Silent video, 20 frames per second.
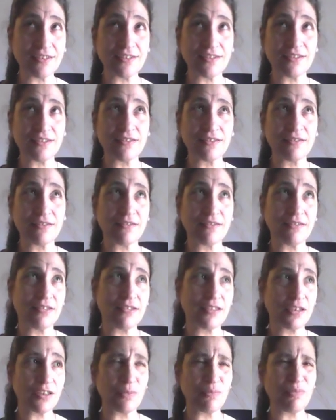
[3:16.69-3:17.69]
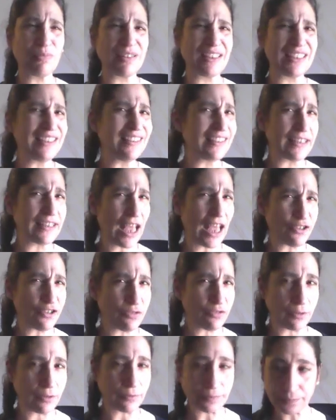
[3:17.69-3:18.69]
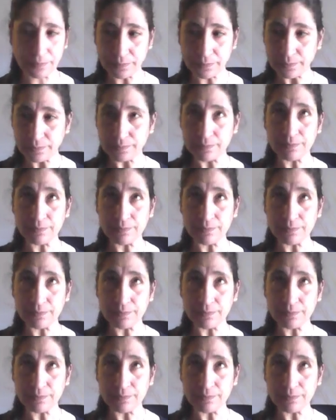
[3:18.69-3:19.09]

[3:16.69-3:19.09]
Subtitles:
thing to understand that as one